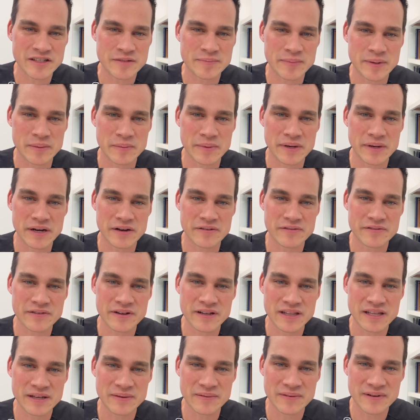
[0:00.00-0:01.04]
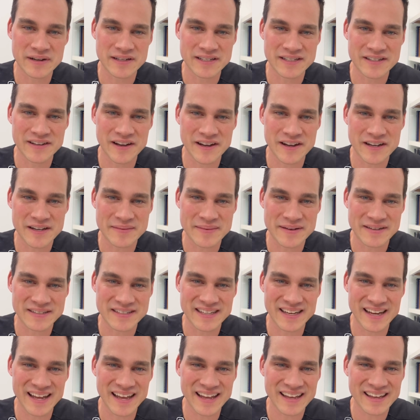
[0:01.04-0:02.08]
But what I really want to talk about
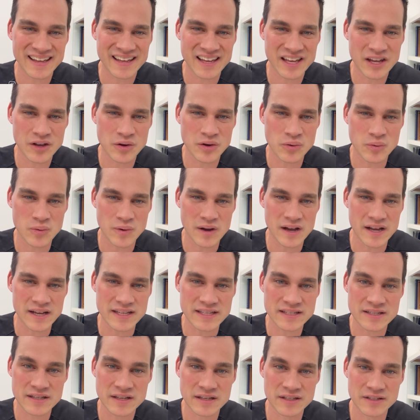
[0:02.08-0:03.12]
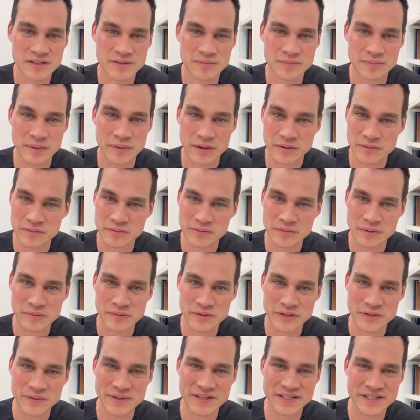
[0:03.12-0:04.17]
today was about what we're
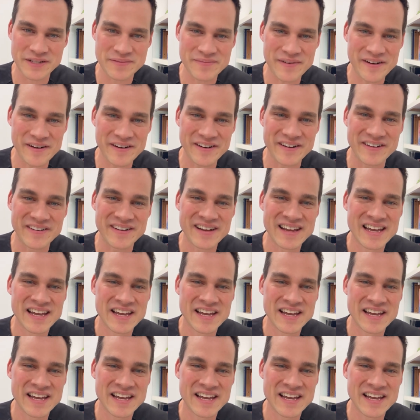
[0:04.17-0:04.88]
doing tomorrow.